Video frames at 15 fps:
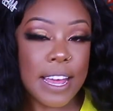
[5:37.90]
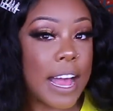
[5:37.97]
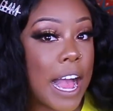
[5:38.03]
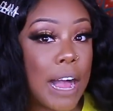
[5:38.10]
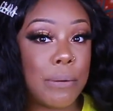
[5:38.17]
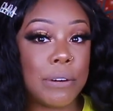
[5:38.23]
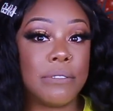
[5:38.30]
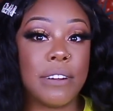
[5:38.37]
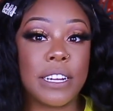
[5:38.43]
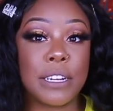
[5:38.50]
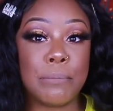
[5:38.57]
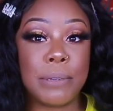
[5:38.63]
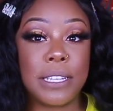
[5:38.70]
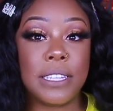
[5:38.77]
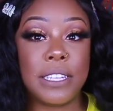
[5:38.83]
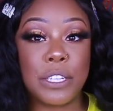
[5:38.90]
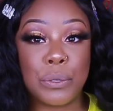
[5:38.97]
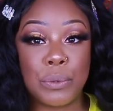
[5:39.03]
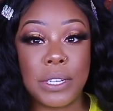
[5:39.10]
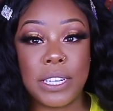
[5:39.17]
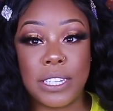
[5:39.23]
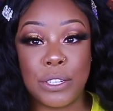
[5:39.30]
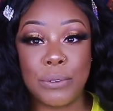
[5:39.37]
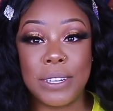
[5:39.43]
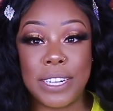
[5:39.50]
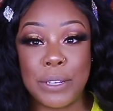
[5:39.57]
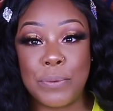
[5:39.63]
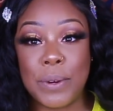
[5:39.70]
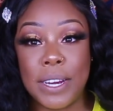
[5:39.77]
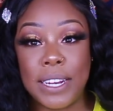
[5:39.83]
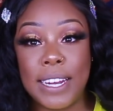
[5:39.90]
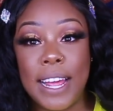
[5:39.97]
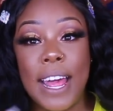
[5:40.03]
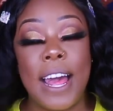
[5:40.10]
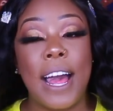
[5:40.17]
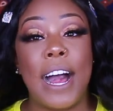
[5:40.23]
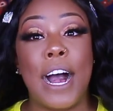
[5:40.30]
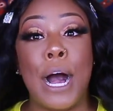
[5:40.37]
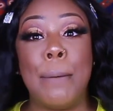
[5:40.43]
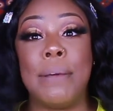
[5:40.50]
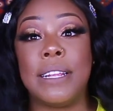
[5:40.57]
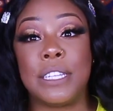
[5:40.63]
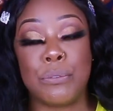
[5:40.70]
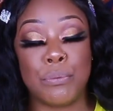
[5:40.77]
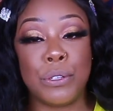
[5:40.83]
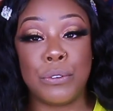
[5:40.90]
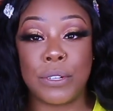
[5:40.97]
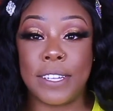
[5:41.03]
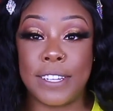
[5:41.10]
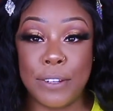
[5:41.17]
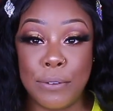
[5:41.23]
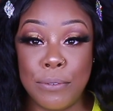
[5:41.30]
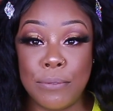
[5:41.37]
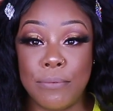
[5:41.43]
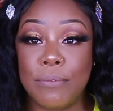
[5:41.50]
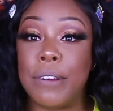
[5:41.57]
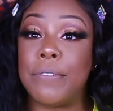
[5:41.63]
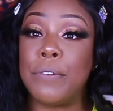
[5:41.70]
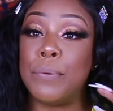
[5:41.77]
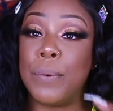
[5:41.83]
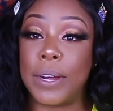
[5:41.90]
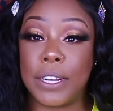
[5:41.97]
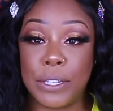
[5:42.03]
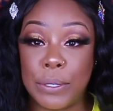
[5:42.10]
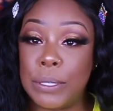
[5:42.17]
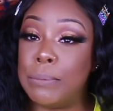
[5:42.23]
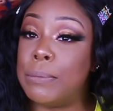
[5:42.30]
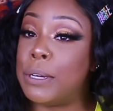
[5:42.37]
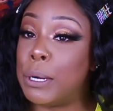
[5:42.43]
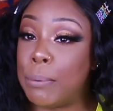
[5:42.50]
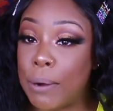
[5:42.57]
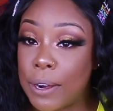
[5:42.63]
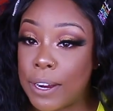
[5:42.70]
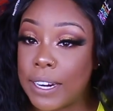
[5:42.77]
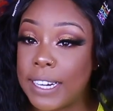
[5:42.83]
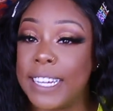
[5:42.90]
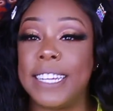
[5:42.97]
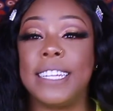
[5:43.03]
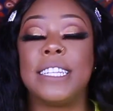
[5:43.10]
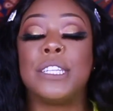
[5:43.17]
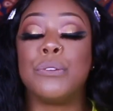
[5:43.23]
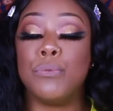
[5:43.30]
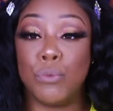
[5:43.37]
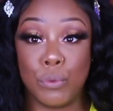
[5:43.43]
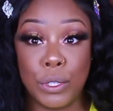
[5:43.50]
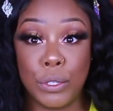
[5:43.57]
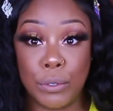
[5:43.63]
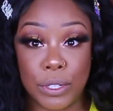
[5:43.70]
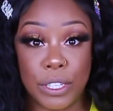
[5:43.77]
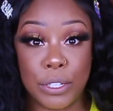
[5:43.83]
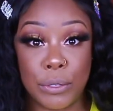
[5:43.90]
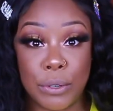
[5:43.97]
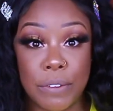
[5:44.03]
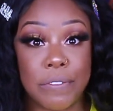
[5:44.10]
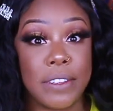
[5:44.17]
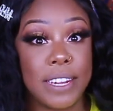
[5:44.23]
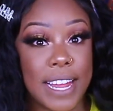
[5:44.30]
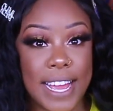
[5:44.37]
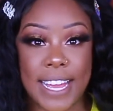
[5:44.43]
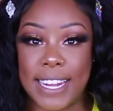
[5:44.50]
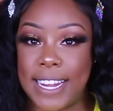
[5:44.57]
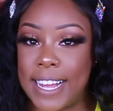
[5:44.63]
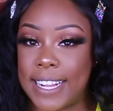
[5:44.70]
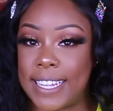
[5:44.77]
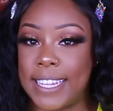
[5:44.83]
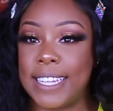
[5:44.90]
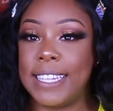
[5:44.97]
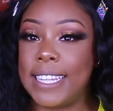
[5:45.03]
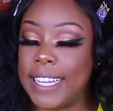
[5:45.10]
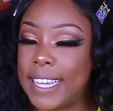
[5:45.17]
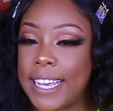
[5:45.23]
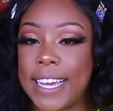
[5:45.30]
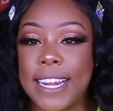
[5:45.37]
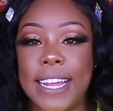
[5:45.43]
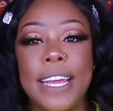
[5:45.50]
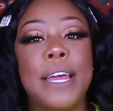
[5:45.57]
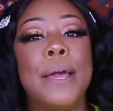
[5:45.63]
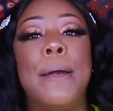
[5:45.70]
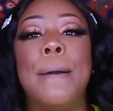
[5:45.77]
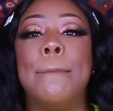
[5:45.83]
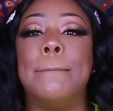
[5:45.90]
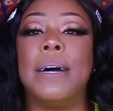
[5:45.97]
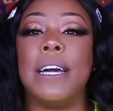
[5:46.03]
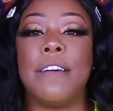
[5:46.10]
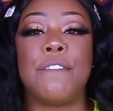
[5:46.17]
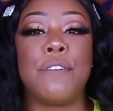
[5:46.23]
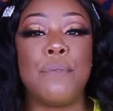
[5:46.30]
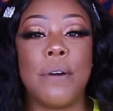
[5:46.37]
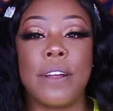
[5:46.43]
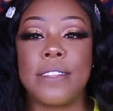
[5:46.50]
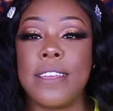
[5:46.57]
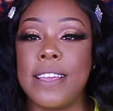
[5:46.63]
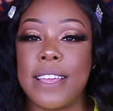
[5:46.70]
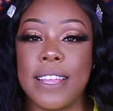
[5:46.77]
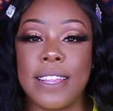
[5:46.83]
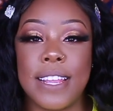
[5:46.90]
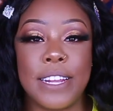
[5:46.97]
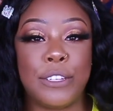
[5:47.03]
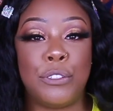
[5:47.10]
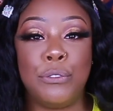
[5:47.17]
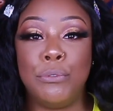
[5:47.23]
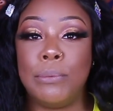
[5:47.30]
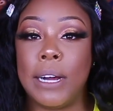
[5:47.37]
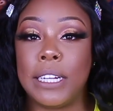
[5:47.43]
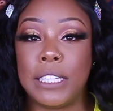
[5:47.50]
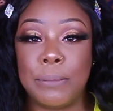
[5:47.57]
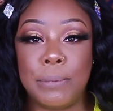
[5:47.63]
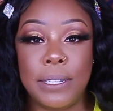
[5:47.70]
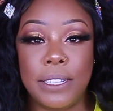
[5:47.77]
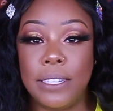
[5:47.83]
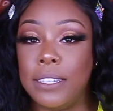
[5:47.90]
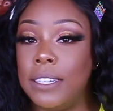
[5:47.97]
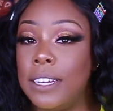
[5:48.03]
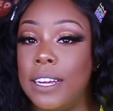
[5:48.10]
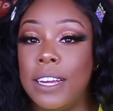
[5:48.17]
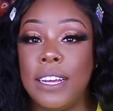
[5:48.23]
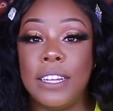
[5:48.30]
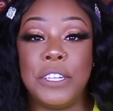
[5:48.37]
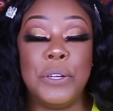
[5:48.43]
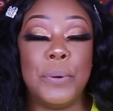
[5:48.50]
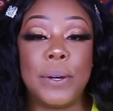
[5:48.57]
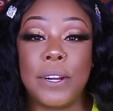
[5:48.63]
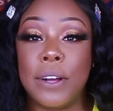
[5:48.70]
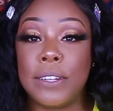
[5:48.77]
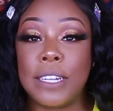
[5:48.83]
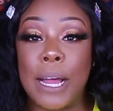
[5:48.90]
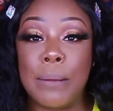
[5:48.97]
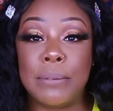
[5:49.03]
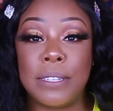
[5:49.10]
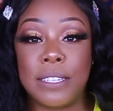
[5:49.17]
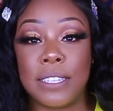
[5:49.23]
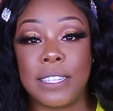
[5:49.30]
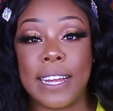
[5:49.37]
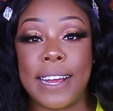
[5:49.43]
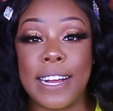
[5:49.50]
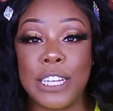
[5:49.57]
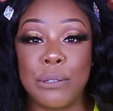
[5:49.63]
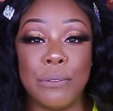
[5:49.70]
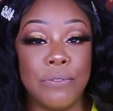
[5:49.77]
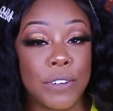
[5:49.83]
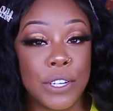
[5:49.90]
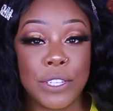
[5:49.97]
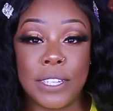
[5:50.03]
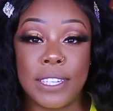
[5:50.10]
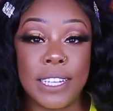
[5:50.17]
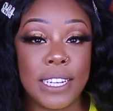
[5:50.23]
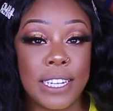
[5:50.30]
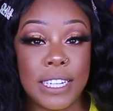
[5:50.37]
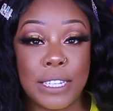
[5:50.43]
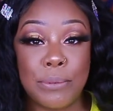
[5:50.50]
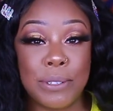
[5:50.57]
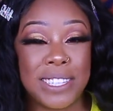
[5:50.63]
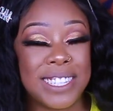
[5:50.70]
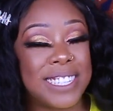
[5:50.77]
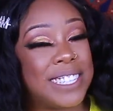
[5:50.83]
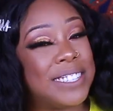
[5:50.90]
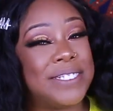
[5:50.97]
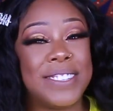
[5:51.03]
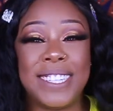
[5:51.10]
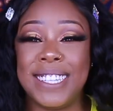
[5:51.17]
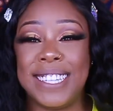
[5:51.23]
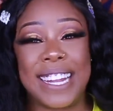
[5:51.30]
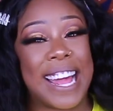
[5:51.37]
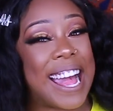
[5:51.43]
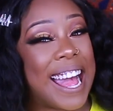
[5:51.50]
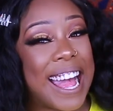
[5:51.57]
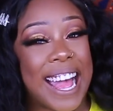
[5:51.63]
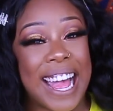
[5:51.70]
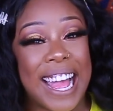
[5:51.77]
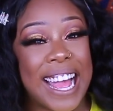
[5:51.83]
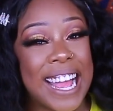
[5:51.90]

I would recommend this wig to anyone. Um, it's real cute if you want to do a middle part. It's real cute. If you like it like this, then get it. But if you are thinking that you about to be doing all types of styles and versatility with this one, nah.